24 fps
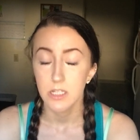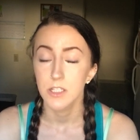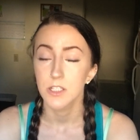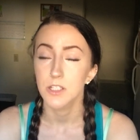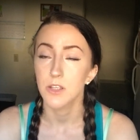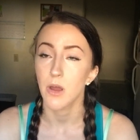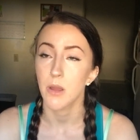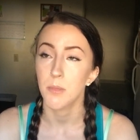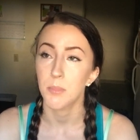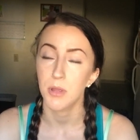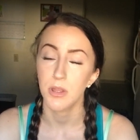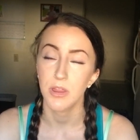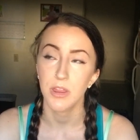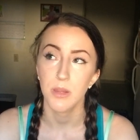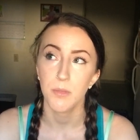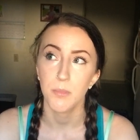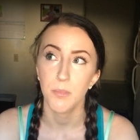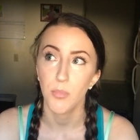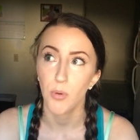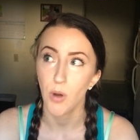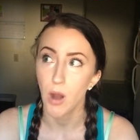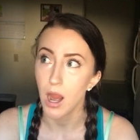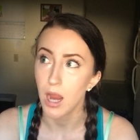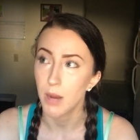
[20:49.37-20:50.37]
So I put the
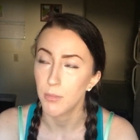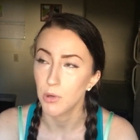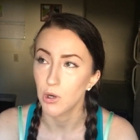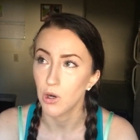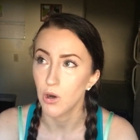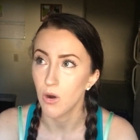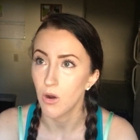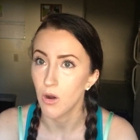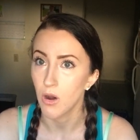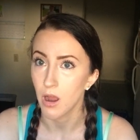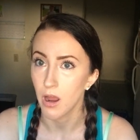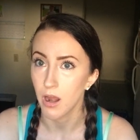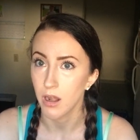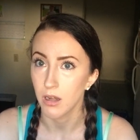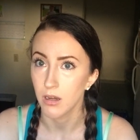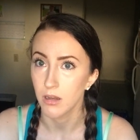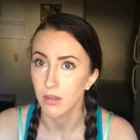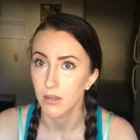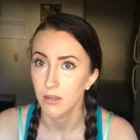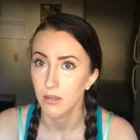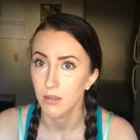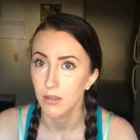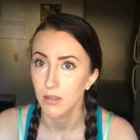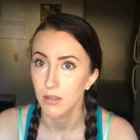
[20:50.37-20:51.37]
primer
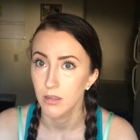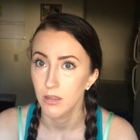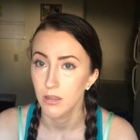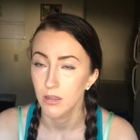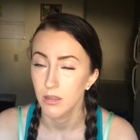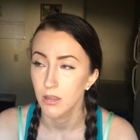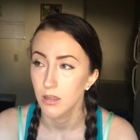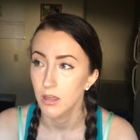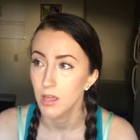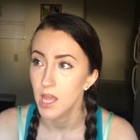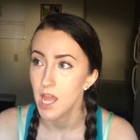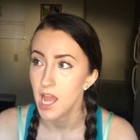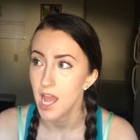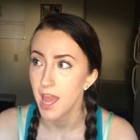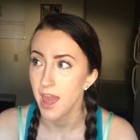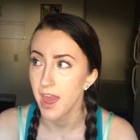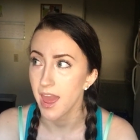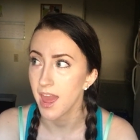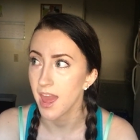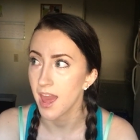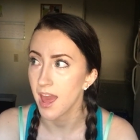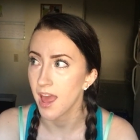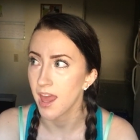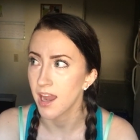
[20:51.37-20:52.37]
on,
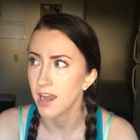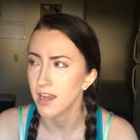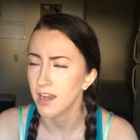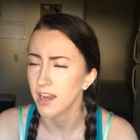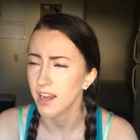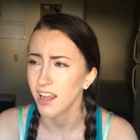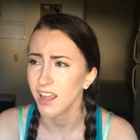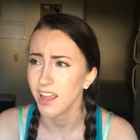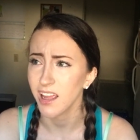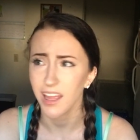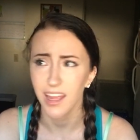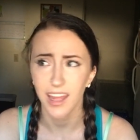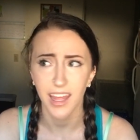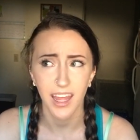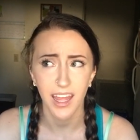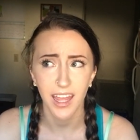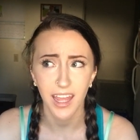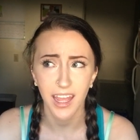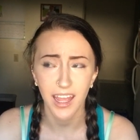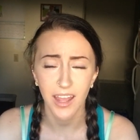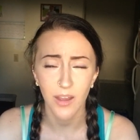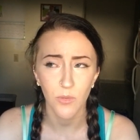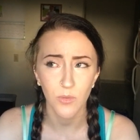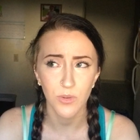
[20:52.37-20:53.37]
and
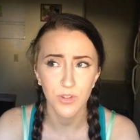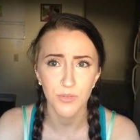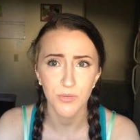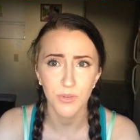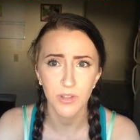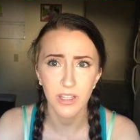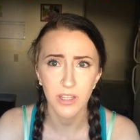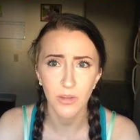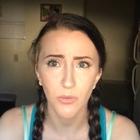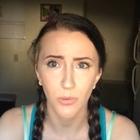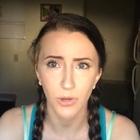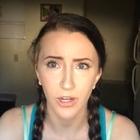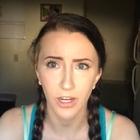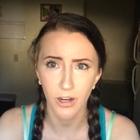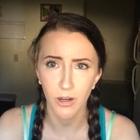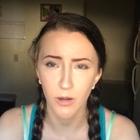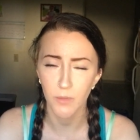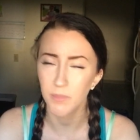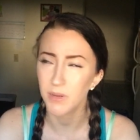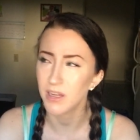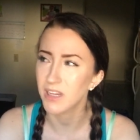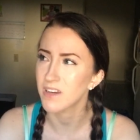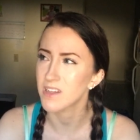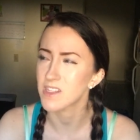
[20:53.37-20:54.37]
it was really
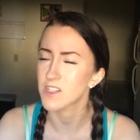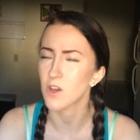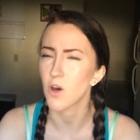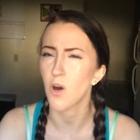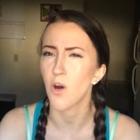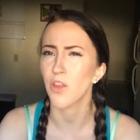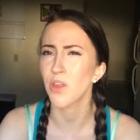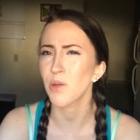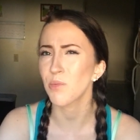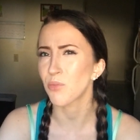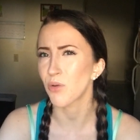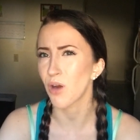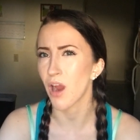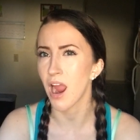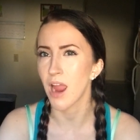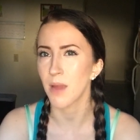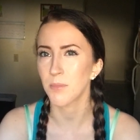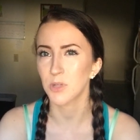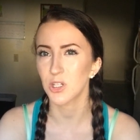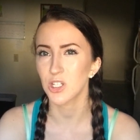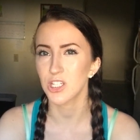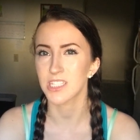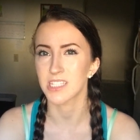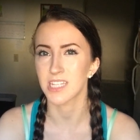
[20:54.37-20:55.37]
weird because all the
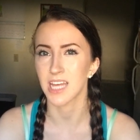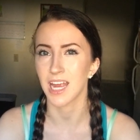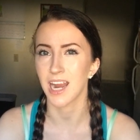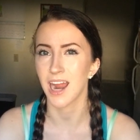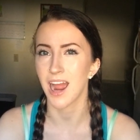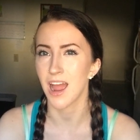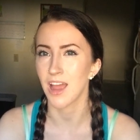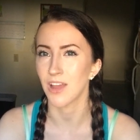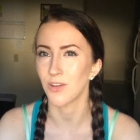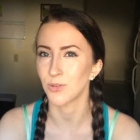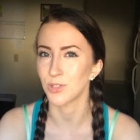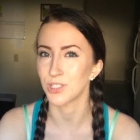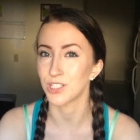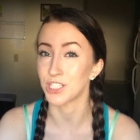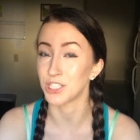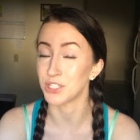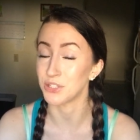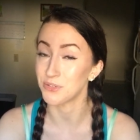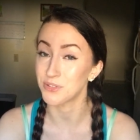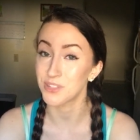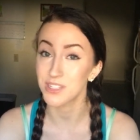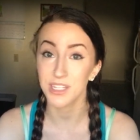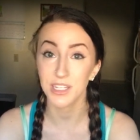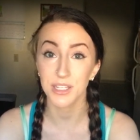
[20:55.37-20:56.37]
primers that I was
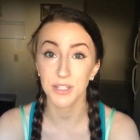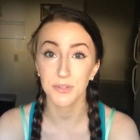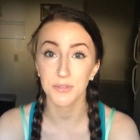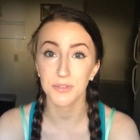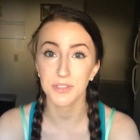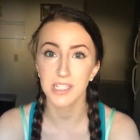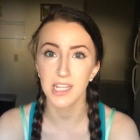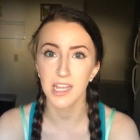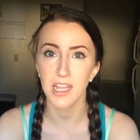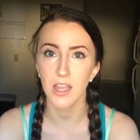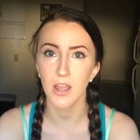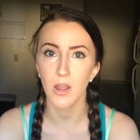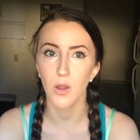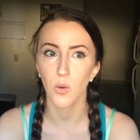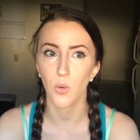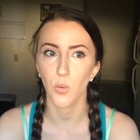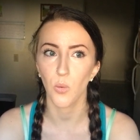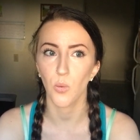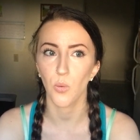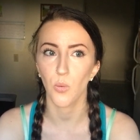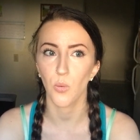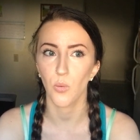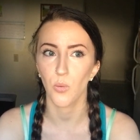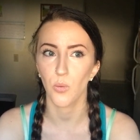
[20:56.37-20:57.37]
used to using
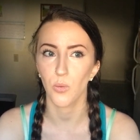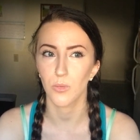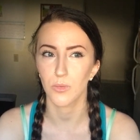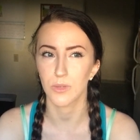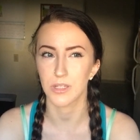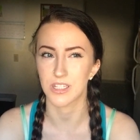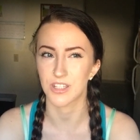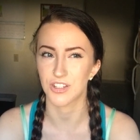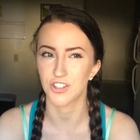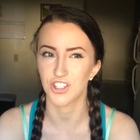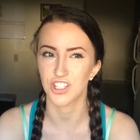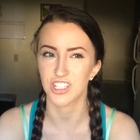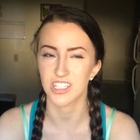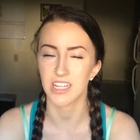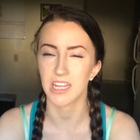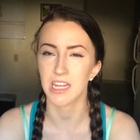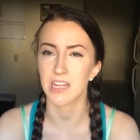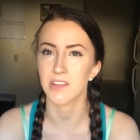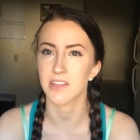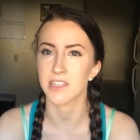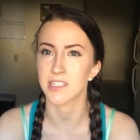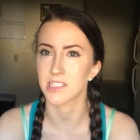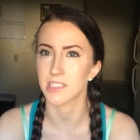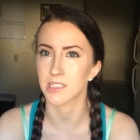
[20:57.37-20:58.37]
was just
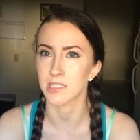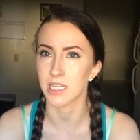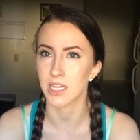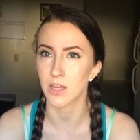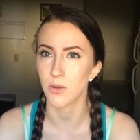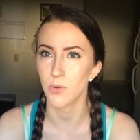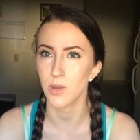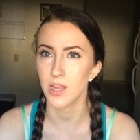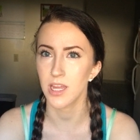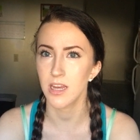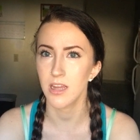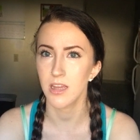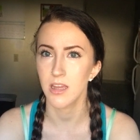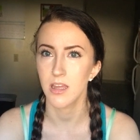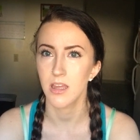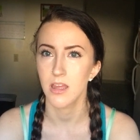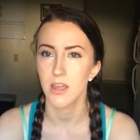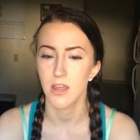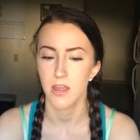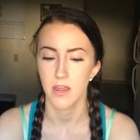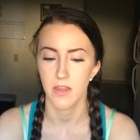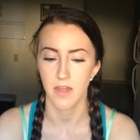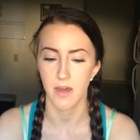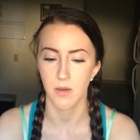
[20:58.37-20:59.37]
like this liquid
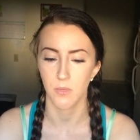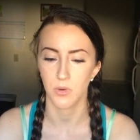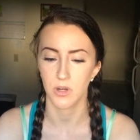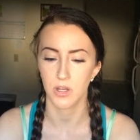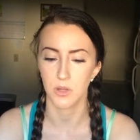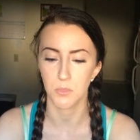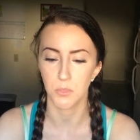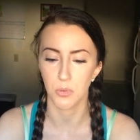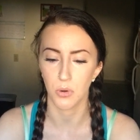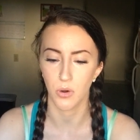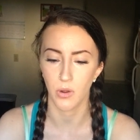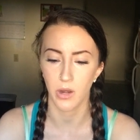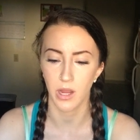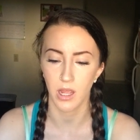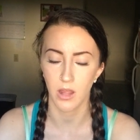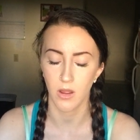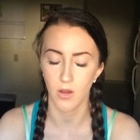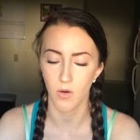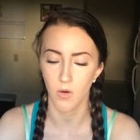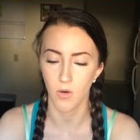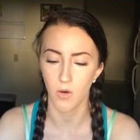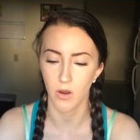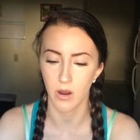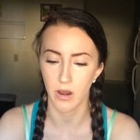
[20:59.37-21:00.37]
that when you put
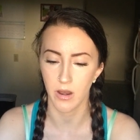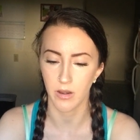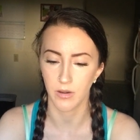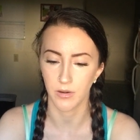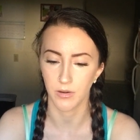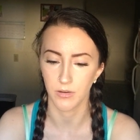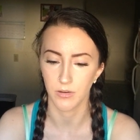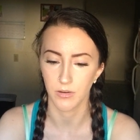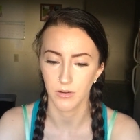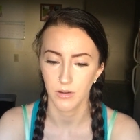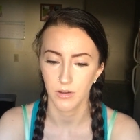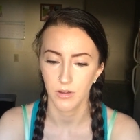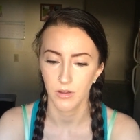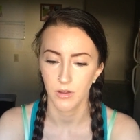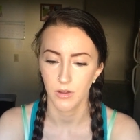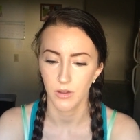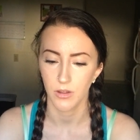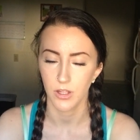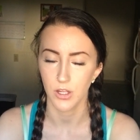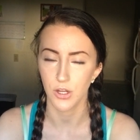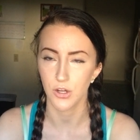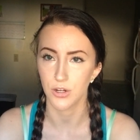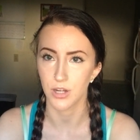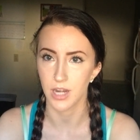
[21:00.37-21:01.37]
it on
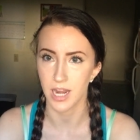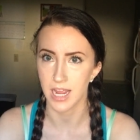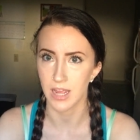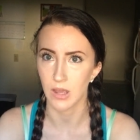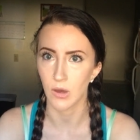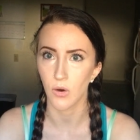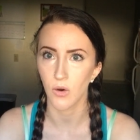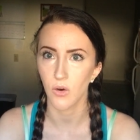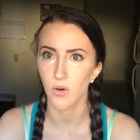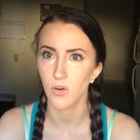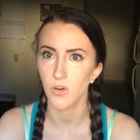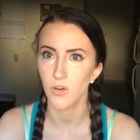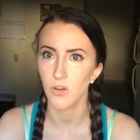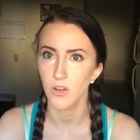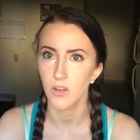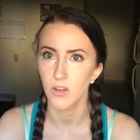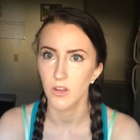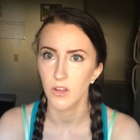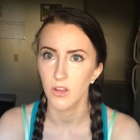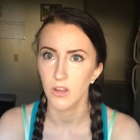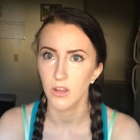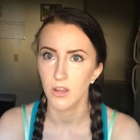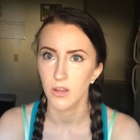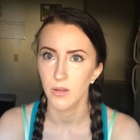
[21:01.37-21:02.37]
your nail,
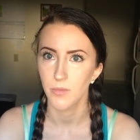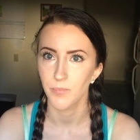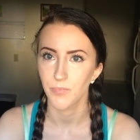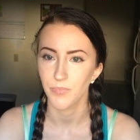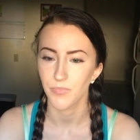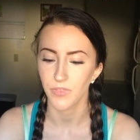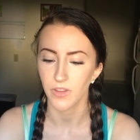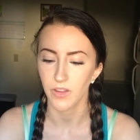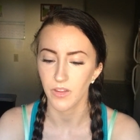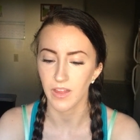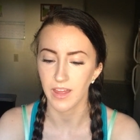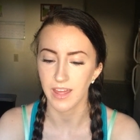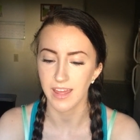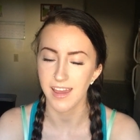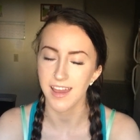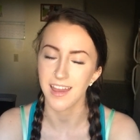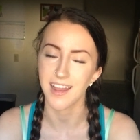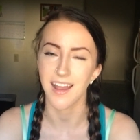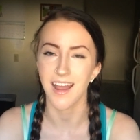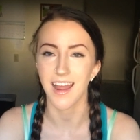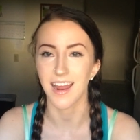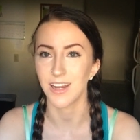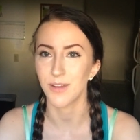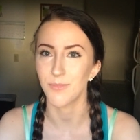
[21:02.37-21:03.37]
like
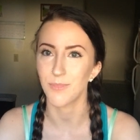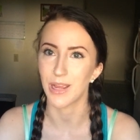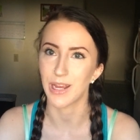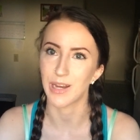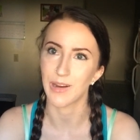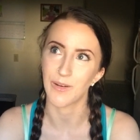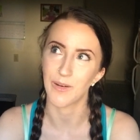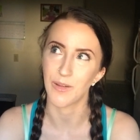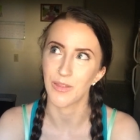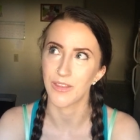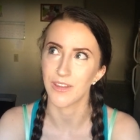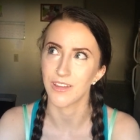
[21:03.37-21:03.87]
it kind of made all